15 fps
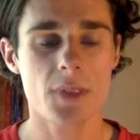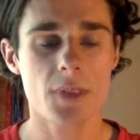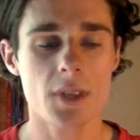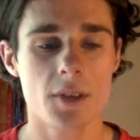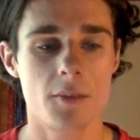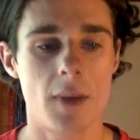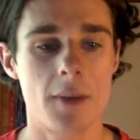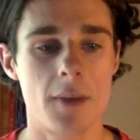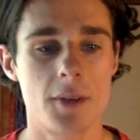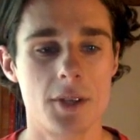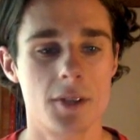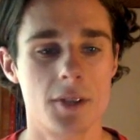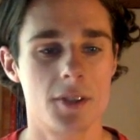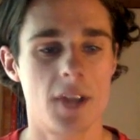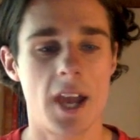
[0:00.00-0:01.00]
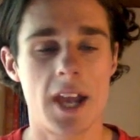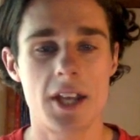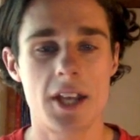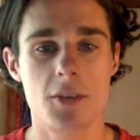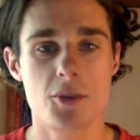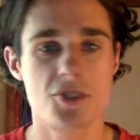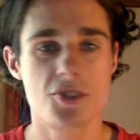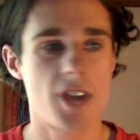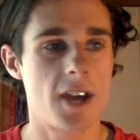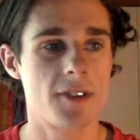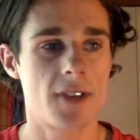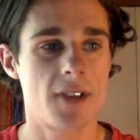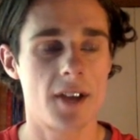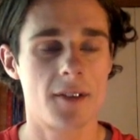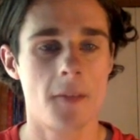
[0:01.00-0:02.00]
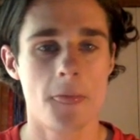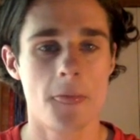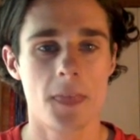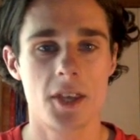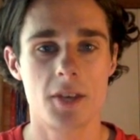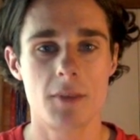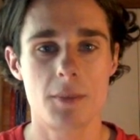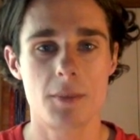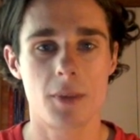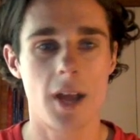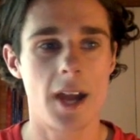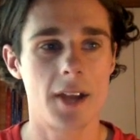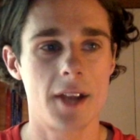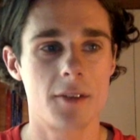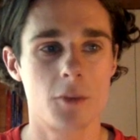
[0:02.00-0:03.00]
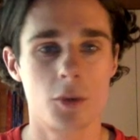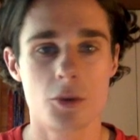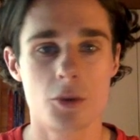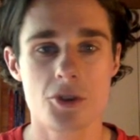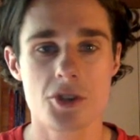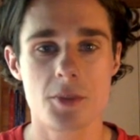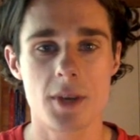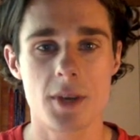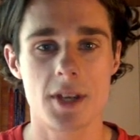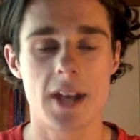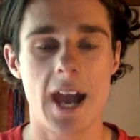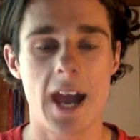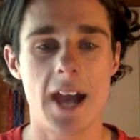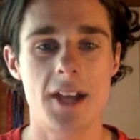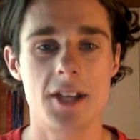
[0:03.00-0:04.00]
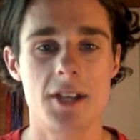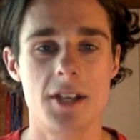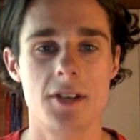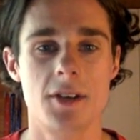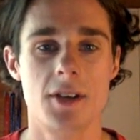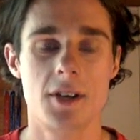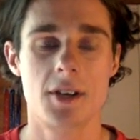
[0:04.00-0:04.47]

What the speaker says: maybe, Heaney was saying that going to be playing what looks to be an 80%